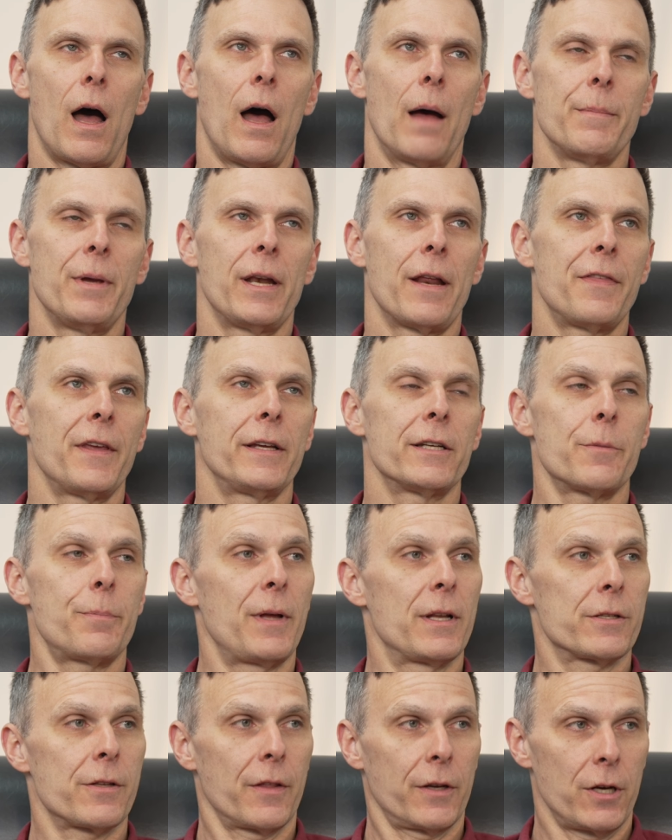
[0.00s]
I mean, I think it
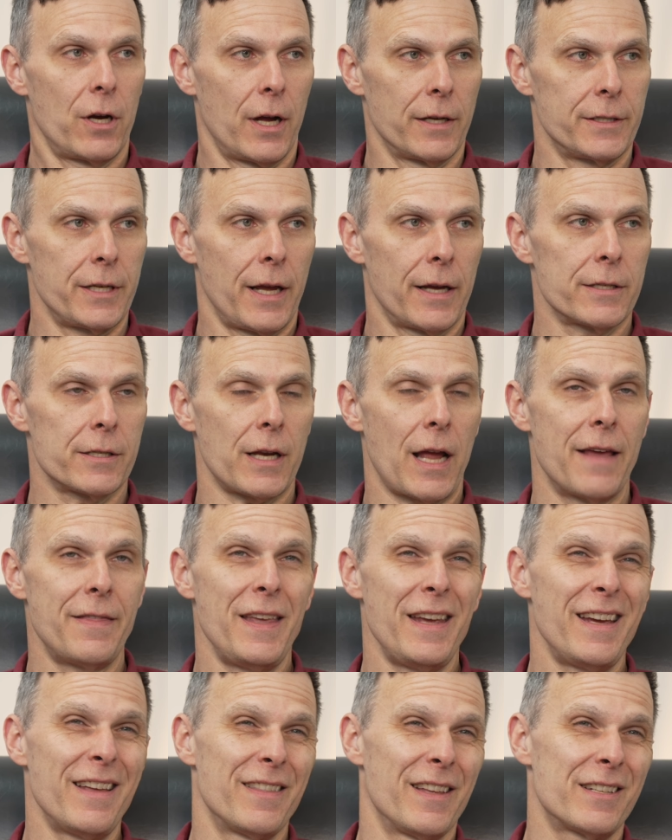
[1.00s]
depends on the context. I
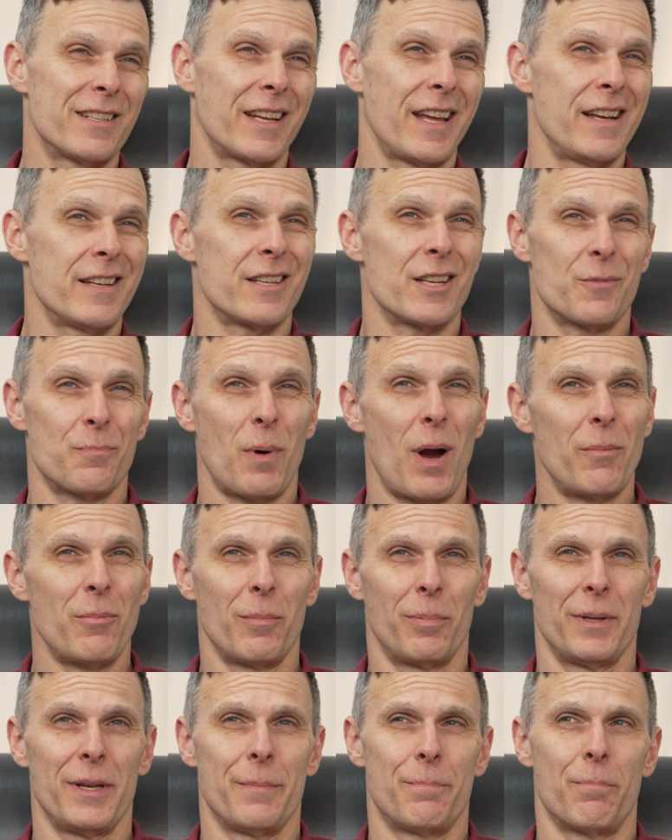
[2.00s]
think in this case, it's
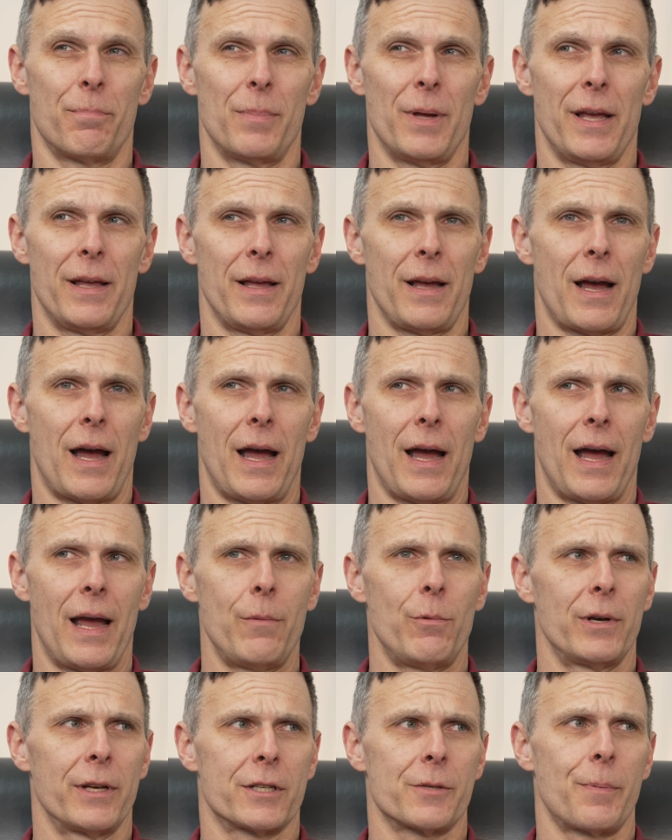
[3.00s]
probably, I
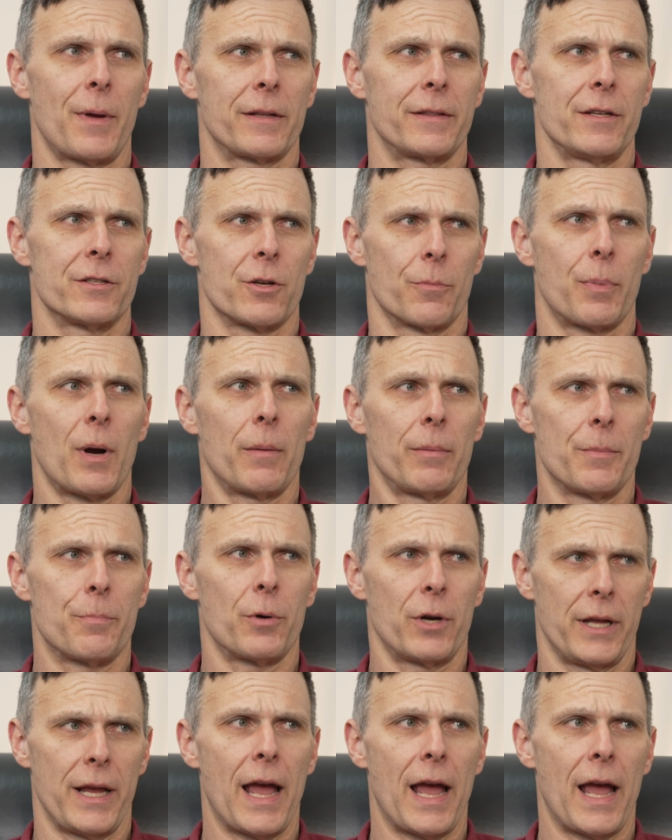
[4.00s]
would expect these are probably pretty